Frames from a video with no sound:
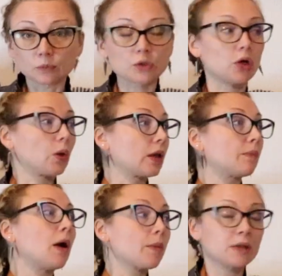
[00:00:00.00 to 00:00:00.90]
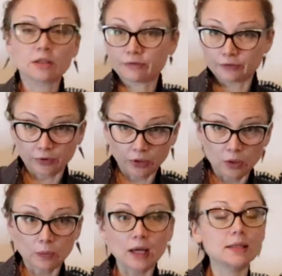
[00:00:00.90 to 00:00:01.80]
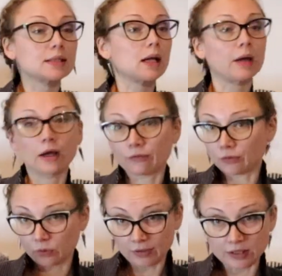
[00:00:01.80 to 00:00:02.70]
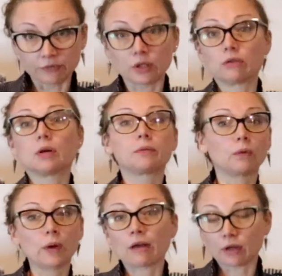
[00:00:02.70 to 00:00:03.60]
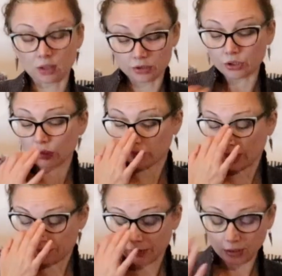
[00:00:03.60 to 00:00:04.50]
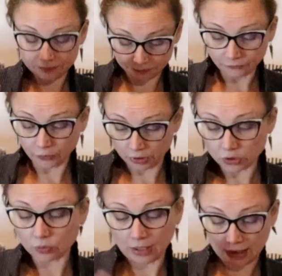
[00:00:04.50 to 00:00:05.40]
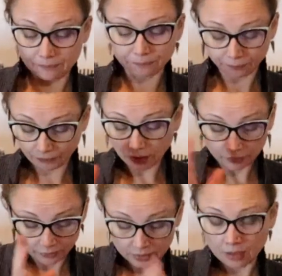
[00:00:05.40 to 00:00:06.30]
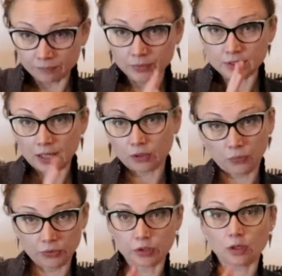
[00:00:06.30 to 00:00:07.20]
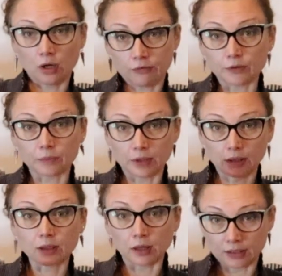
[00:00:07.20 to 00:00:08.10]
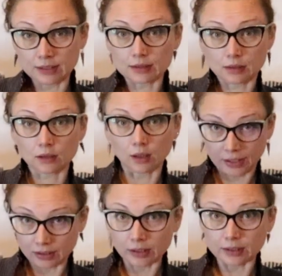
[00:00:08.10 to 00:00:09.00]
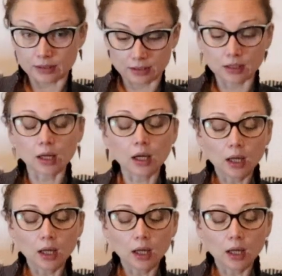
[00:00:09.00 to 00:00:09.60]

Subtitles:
So they might be different for the US, for the rest of Europe, for whatever country you're in. But for the UK, the numbers I quoted are from the NICE guidelines.